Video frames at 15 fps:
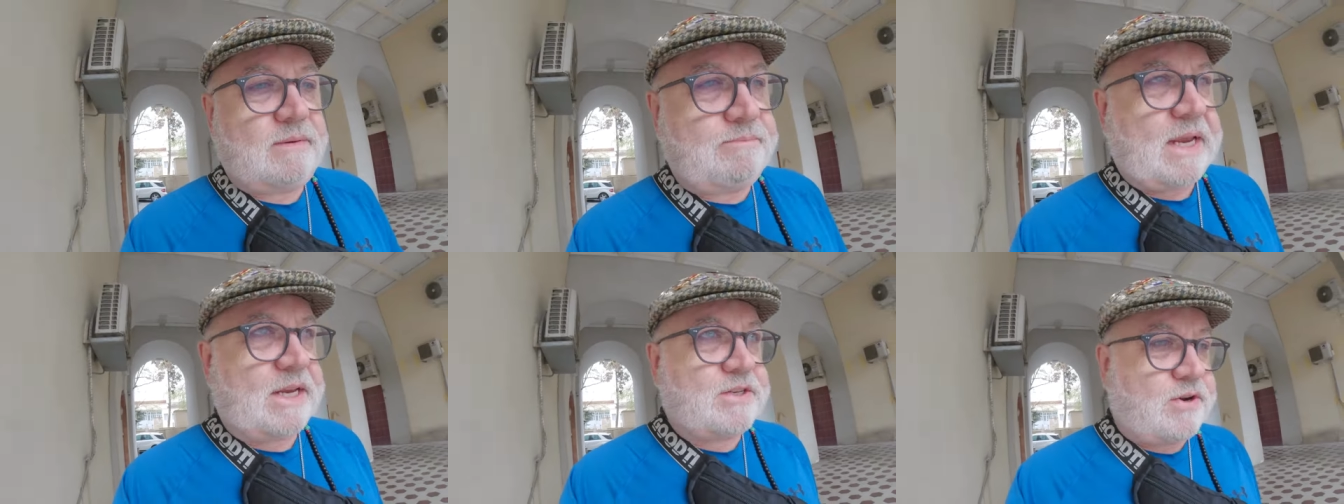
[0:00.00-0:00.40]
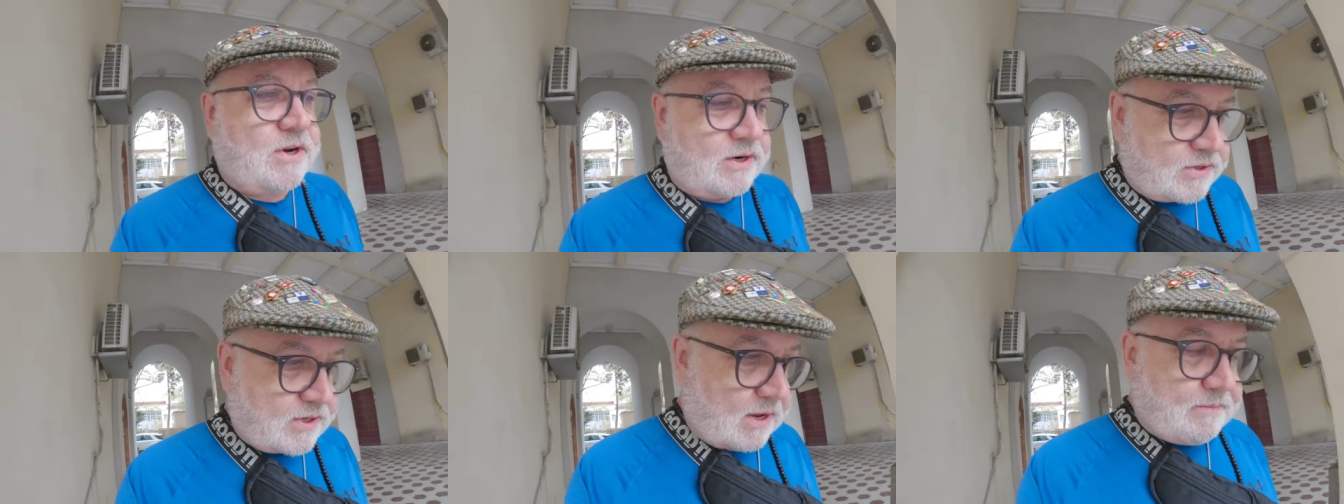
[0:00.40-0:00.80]

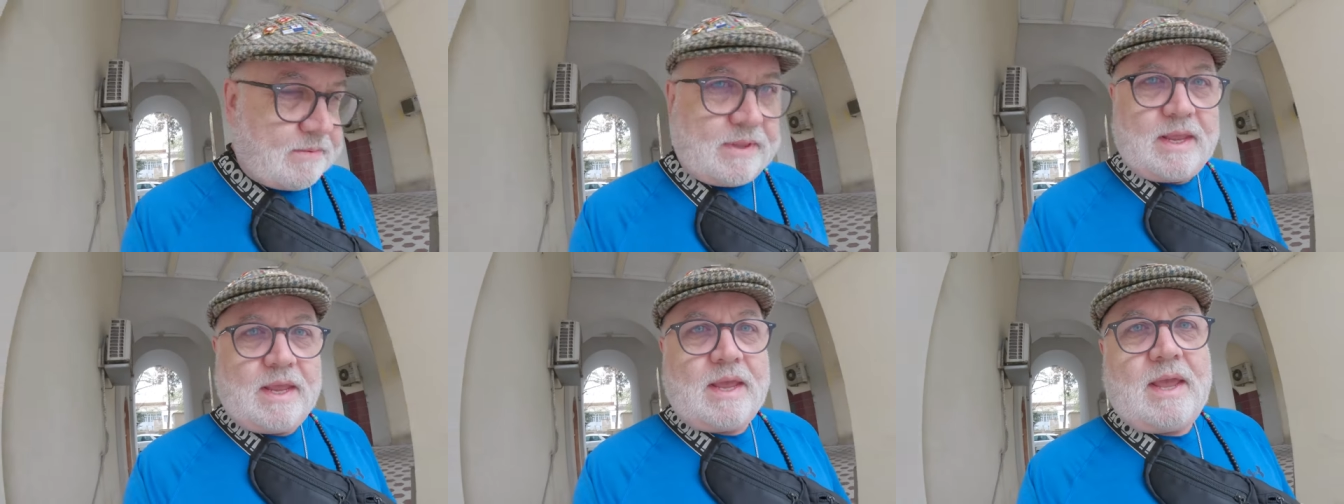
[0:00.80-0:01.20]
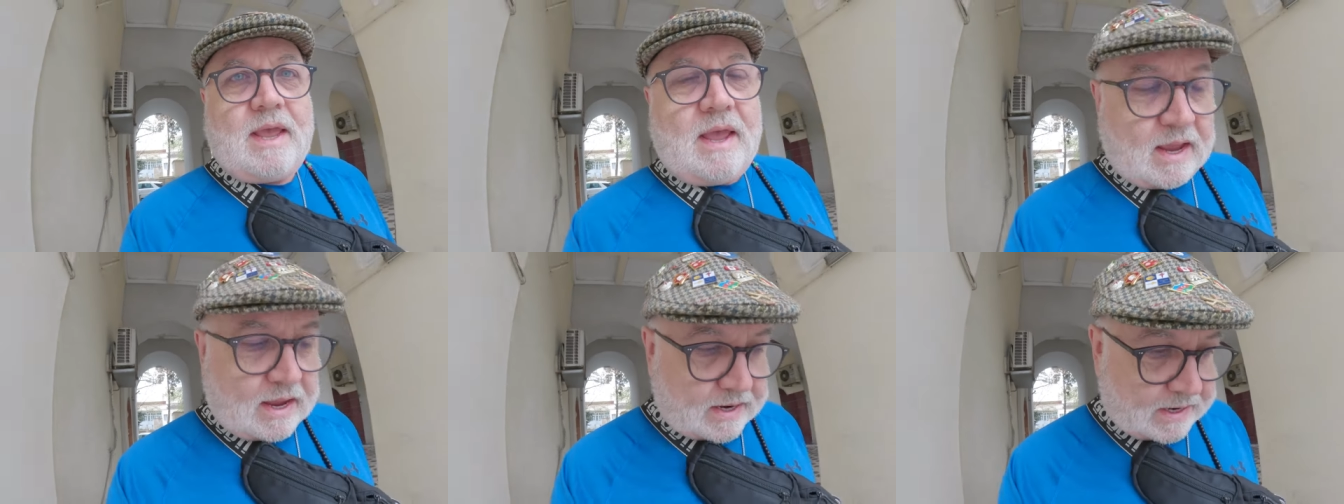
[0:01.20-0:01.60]
pastry or something,
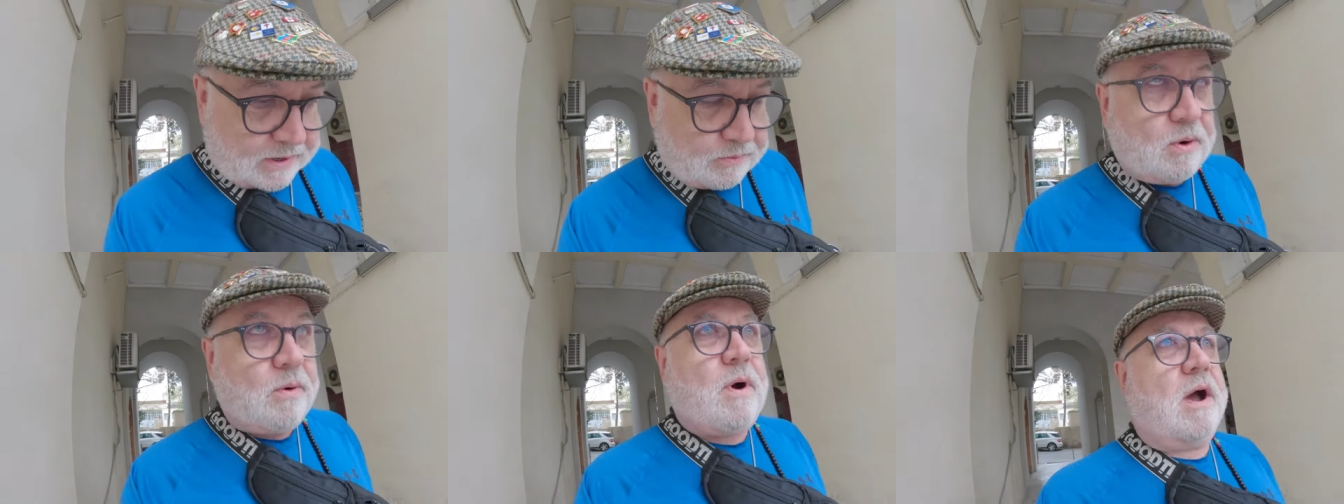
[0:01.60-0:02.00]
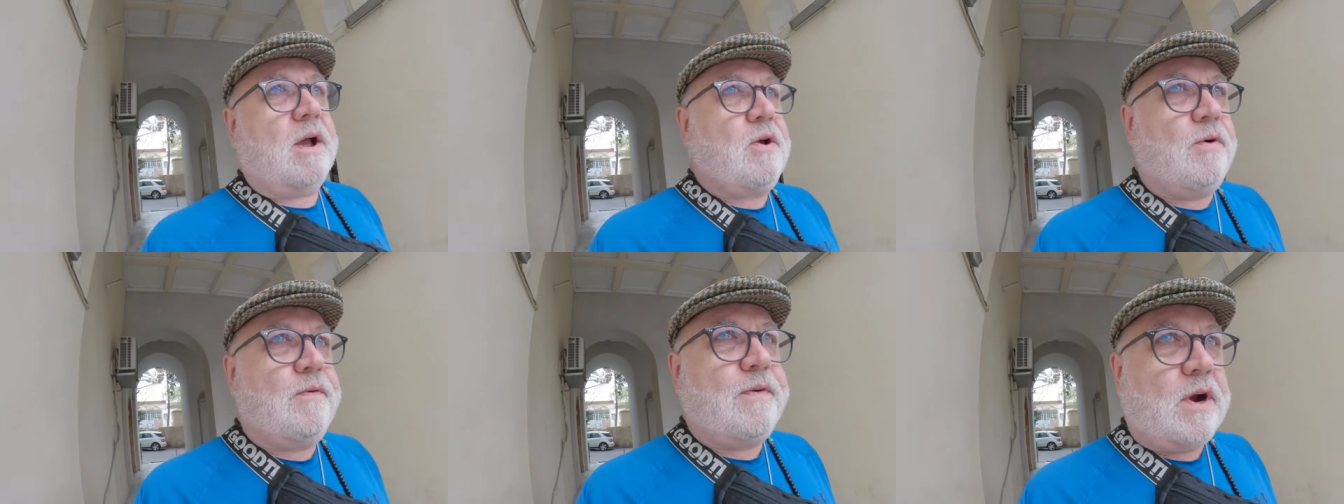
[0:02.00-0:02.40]
and then we'll
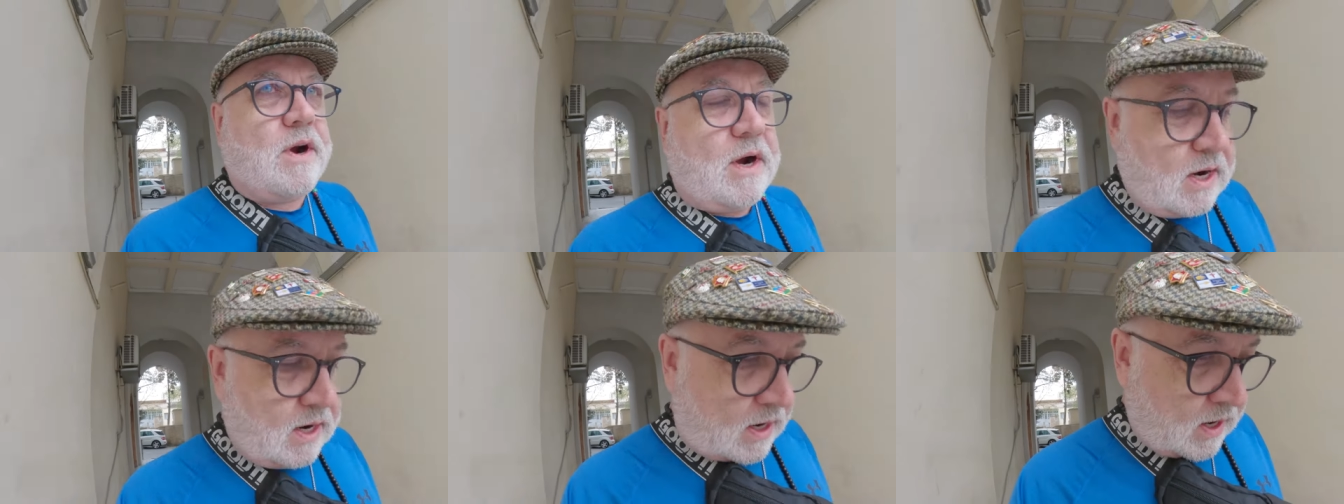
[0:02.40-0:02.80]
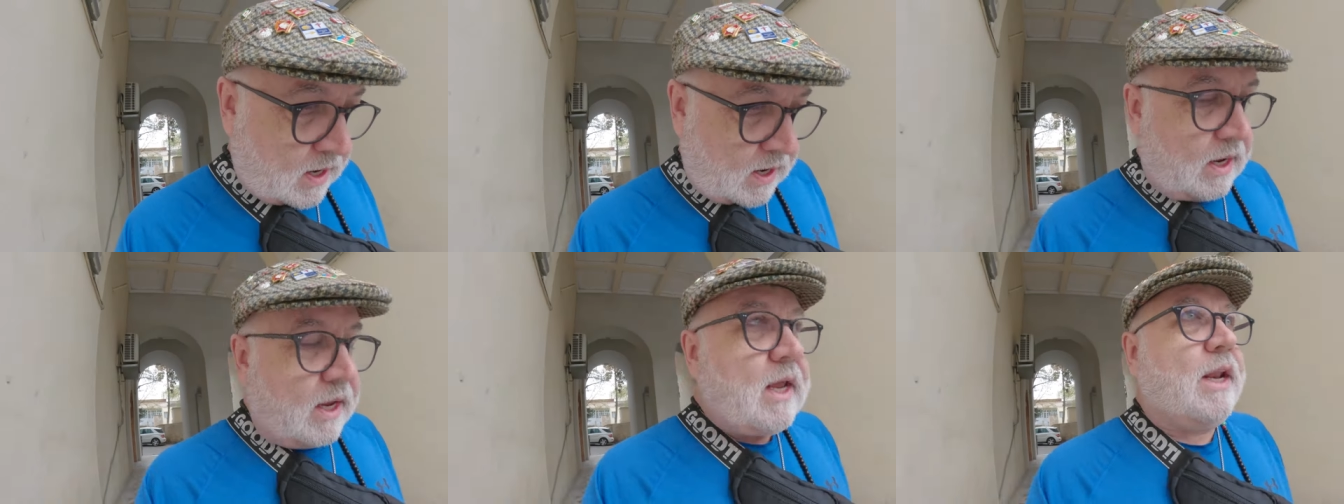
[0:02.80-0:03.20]
walk over
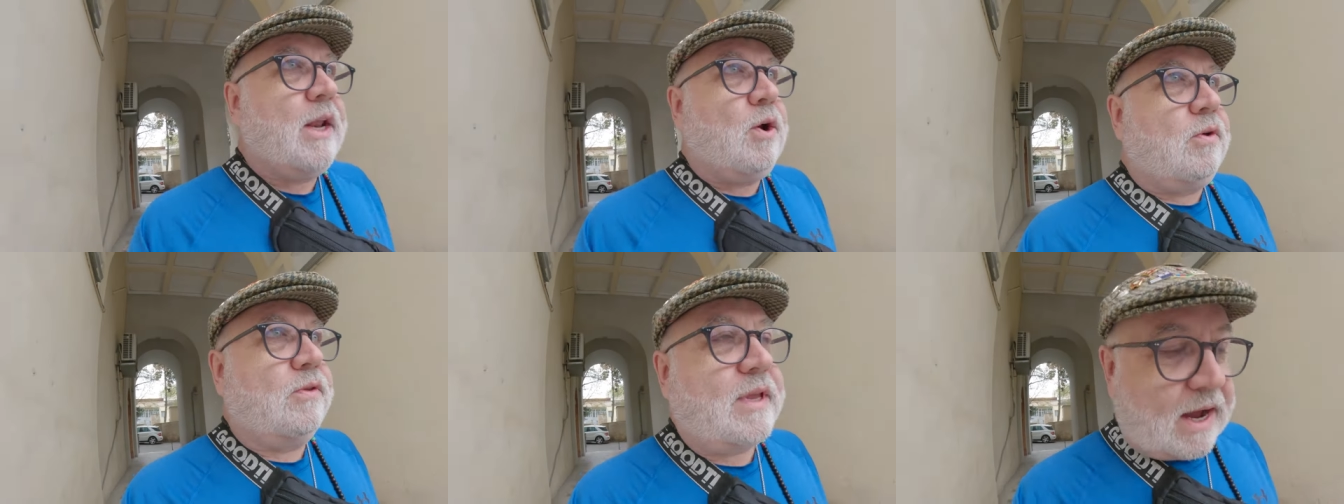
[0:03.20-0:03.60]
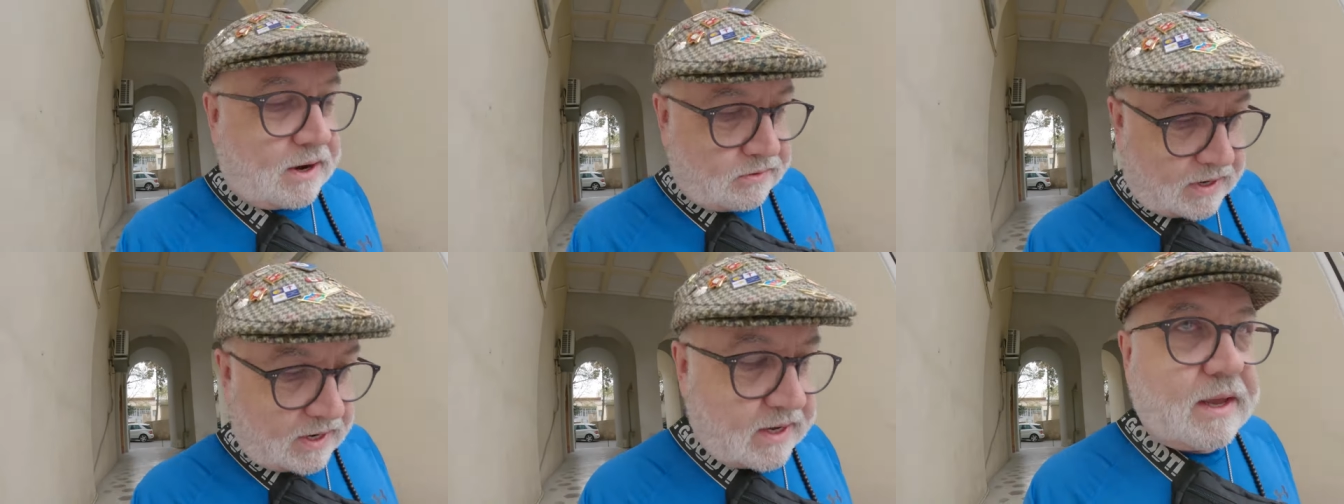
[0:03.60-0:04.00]
in the old
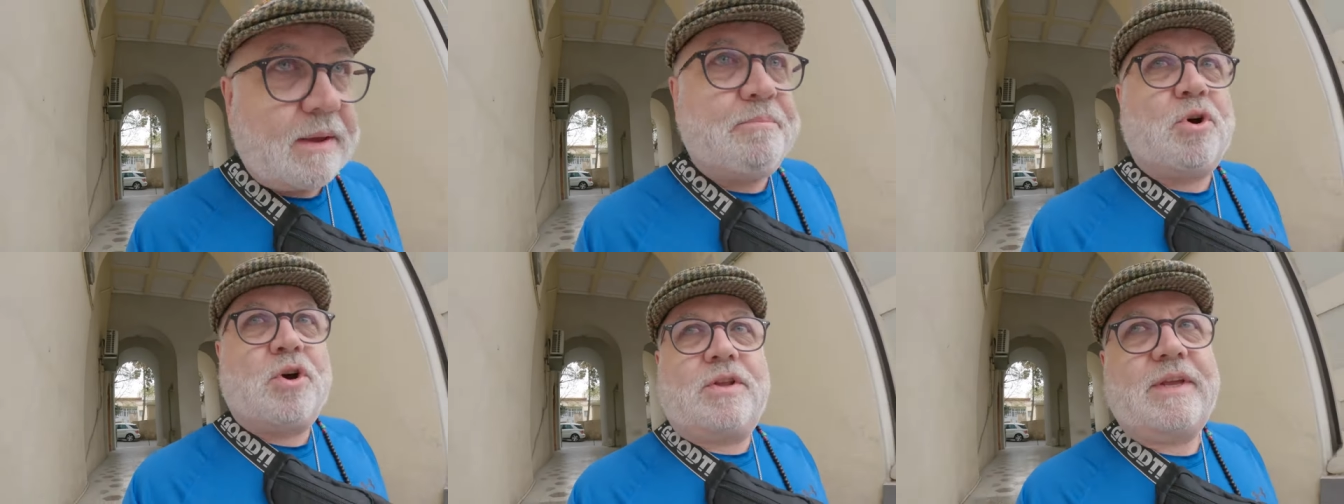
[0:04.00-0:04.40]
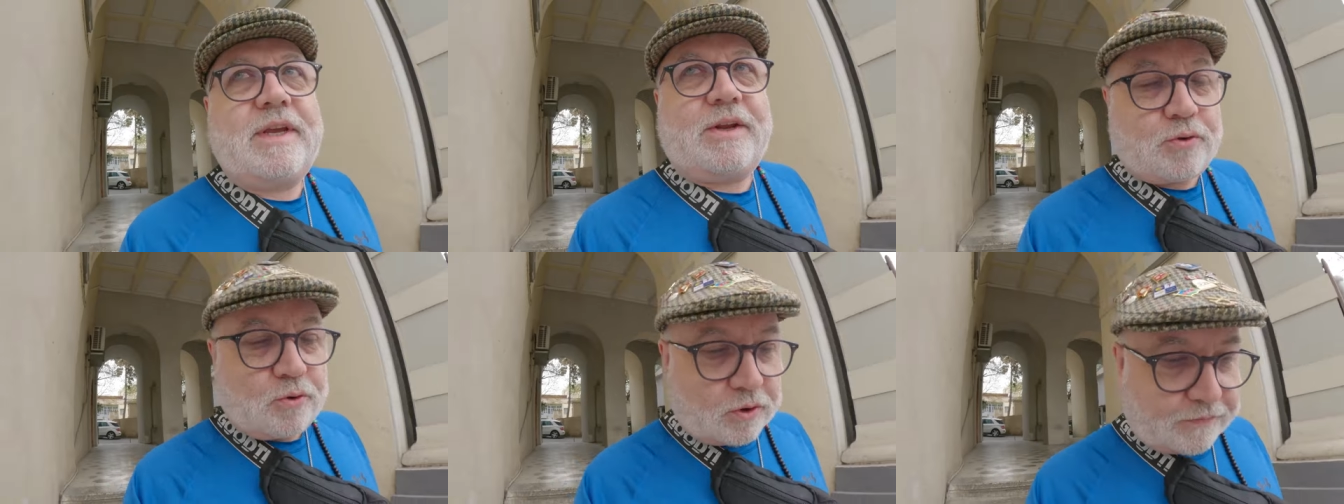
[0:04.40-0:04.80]
town, book
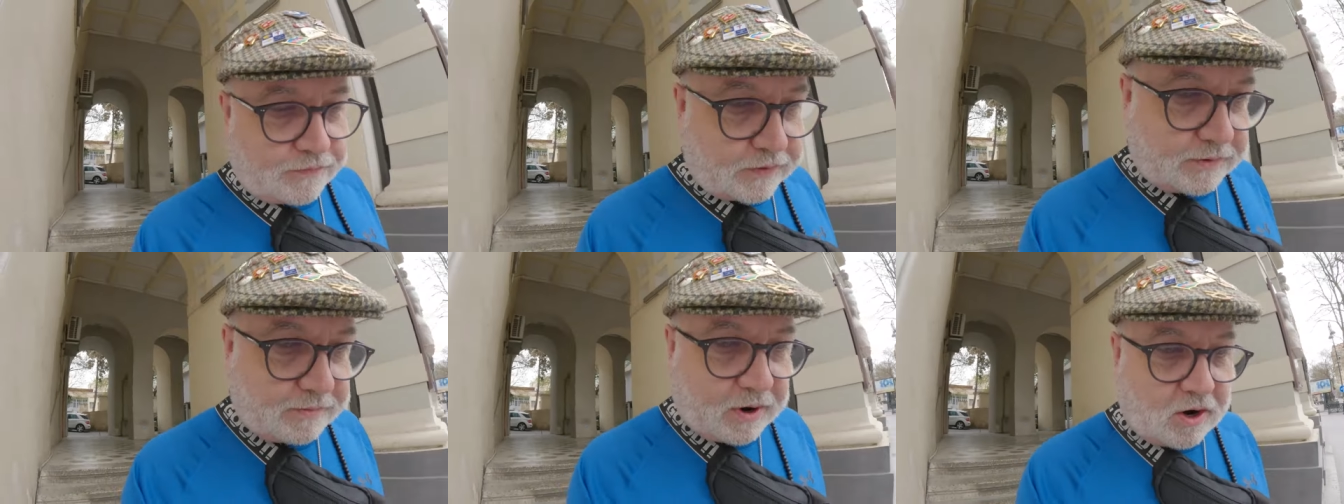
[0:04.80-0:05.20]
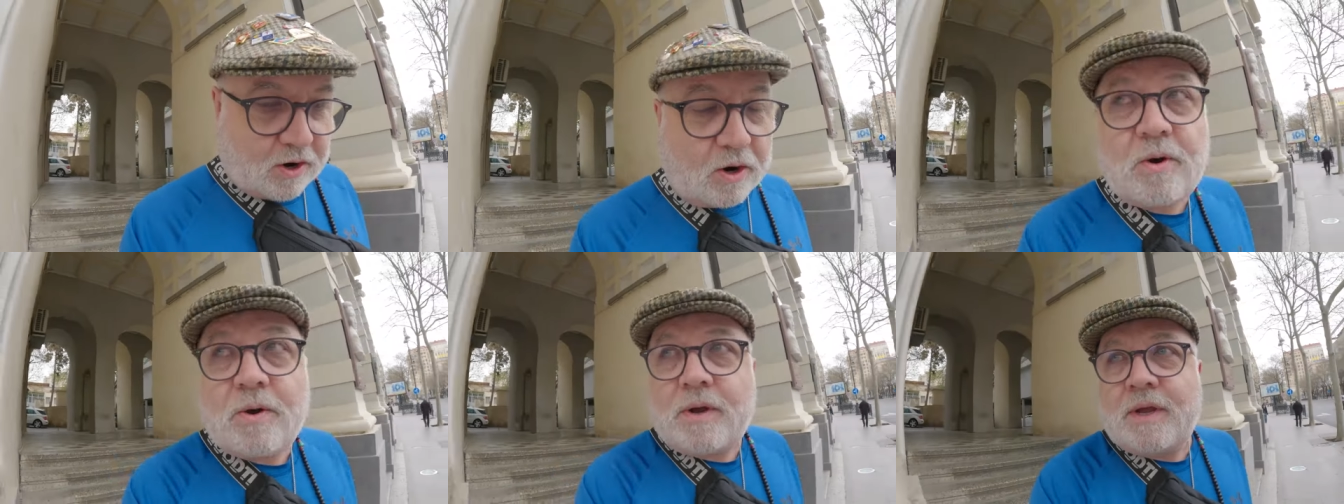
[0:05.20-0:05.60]
the tour for
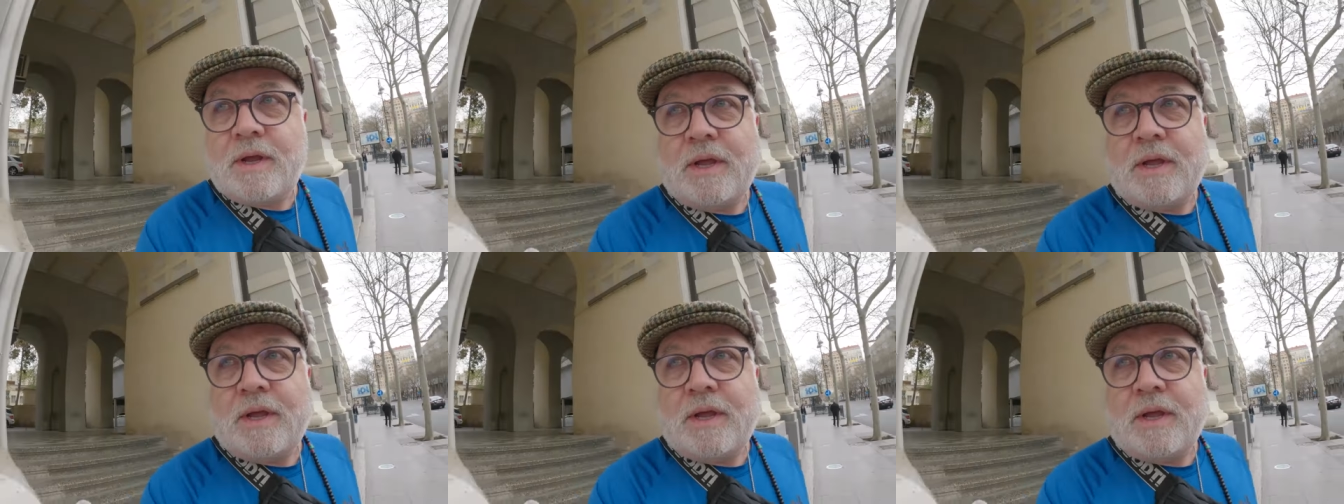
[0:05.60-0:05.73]
tomorrow,